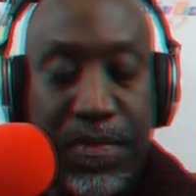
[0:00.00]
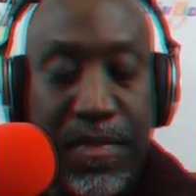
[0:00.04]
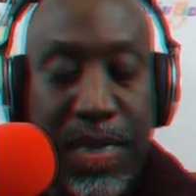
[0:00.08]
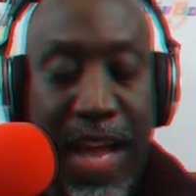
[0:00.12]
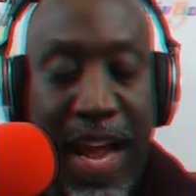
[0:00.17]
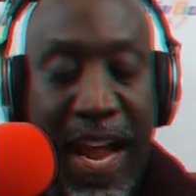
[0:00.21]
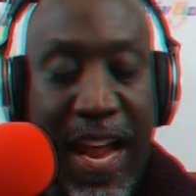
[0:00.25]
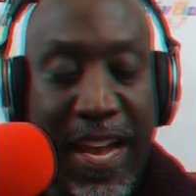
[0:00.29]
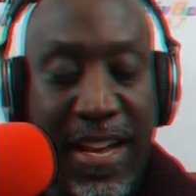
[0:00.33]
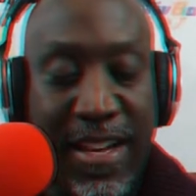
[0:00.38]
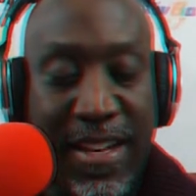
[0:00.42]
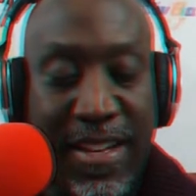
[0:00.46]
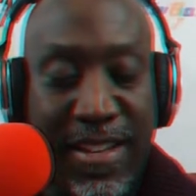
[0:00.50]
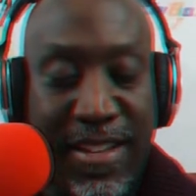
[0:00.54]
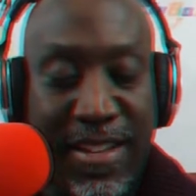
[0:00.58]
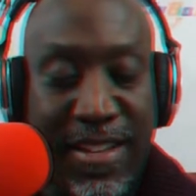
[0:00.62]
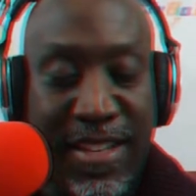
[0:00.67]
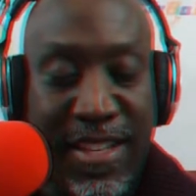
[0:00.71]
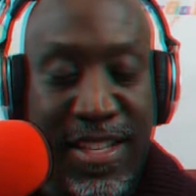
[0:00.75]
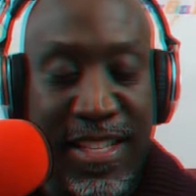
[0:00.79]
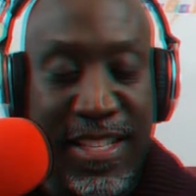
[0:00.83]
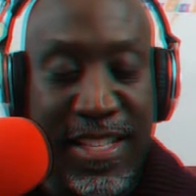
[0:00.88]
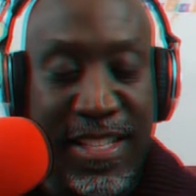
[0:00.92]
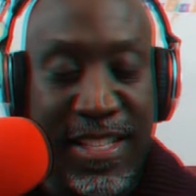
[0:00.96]
and
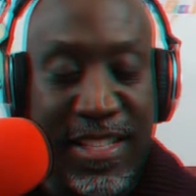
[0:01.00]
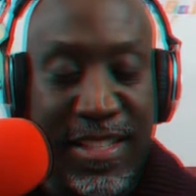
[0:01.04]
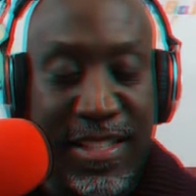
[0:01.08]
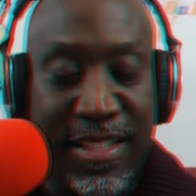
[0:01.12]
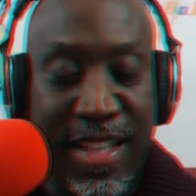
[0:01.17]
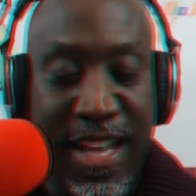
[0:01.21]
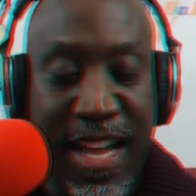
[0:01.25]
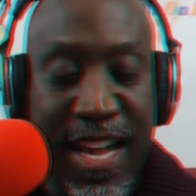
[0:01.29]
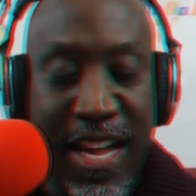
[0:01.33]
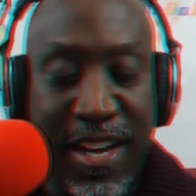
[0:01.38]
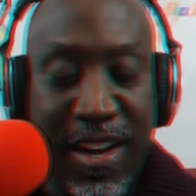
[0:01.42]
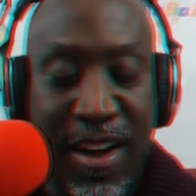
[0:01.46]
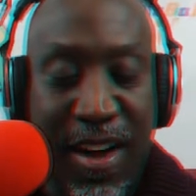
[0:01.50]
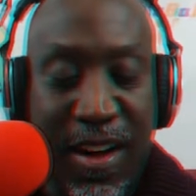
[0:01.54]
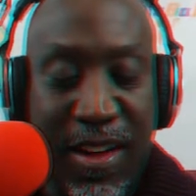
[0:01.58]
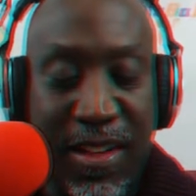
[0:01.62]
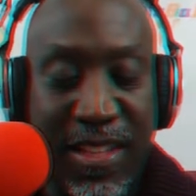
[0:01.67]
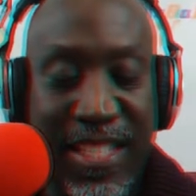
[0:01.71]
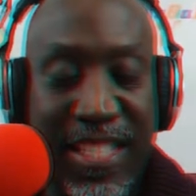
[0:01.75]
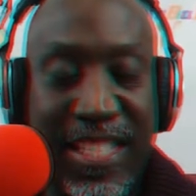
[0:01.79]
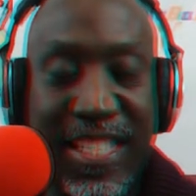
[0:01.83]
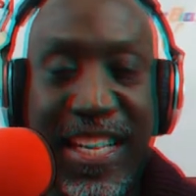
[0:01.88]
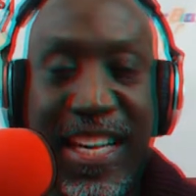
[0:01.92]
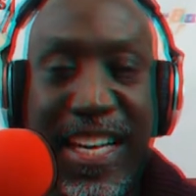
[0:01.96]
this thing called
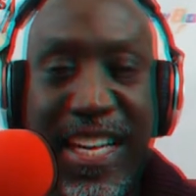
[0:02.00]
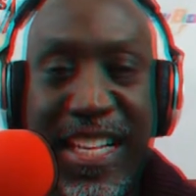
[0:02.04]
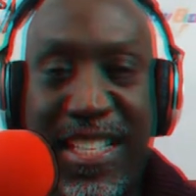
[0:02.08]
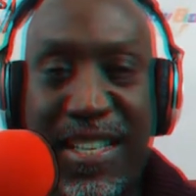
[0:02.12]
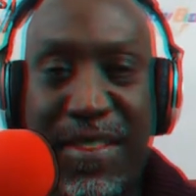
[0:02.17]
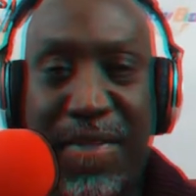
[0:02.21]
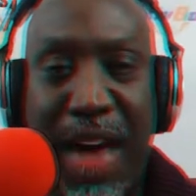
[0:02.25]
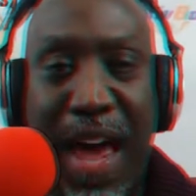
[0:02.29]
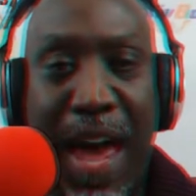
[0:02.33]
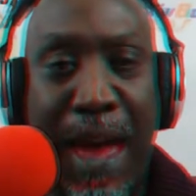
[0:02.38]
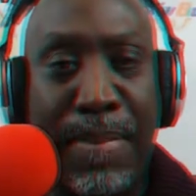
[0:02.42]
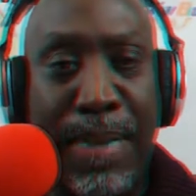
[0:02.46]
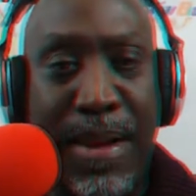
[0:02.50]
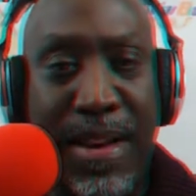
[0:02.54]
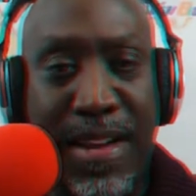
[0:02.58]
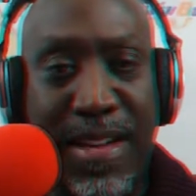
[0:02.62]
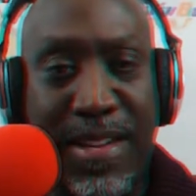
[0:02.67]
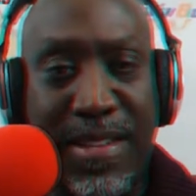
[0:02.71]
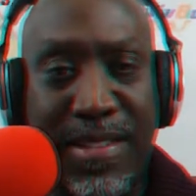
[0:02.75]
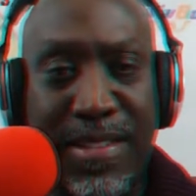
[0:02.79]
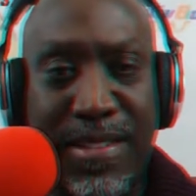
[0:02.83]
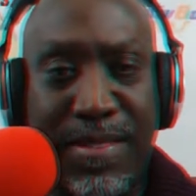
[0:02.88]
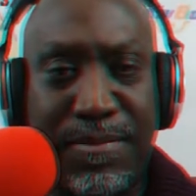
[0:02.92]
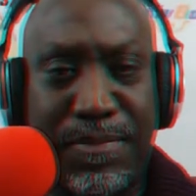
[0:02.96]
Seeds of
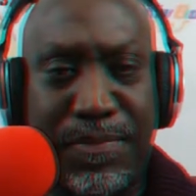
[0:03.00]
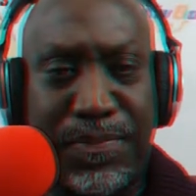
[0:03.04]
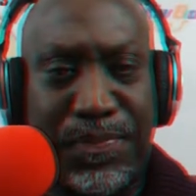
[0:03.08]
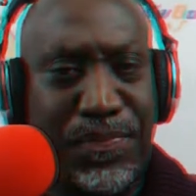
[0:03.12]
Happiness.